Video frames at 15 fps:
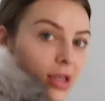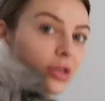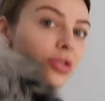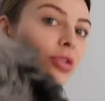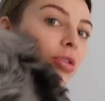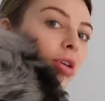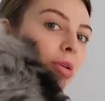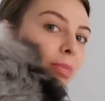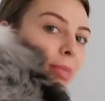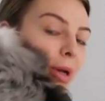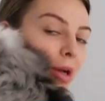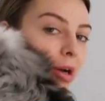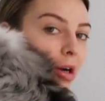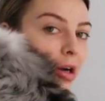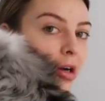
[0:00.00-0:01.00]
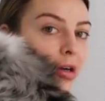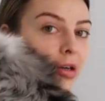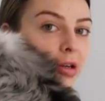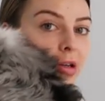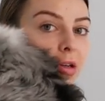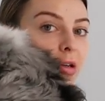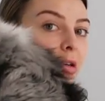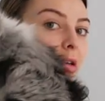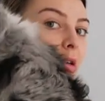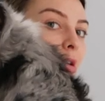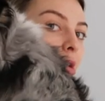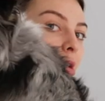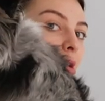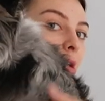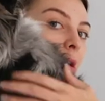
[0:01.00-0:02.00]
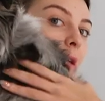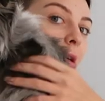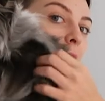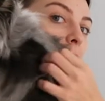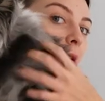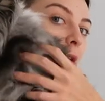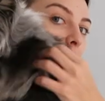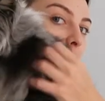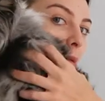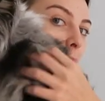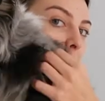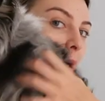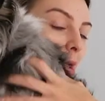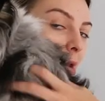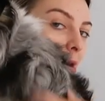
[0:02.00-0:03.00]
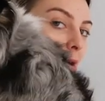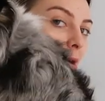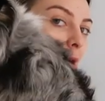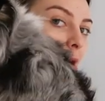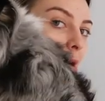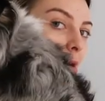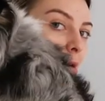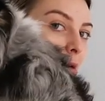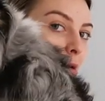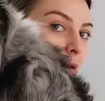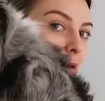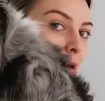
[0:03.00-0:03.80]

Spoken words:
Teeks, you look bigger. You a big little girl?